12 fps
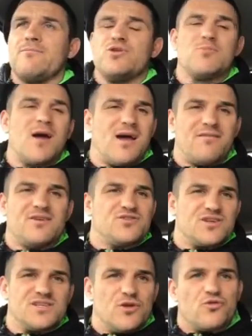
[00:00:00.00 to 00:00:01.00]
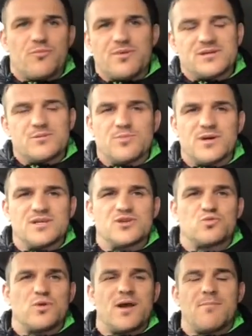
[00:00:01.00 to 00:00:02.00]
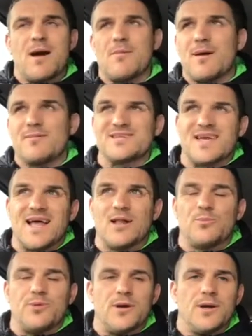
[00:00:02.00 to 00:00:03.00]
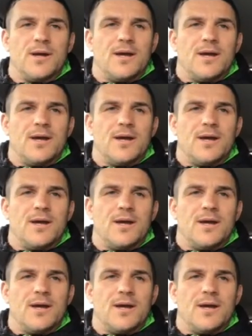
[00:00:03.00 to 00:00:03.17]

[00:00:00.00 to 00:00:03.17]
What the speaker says: You might have interest in other bits and pieces where I might be able to help you.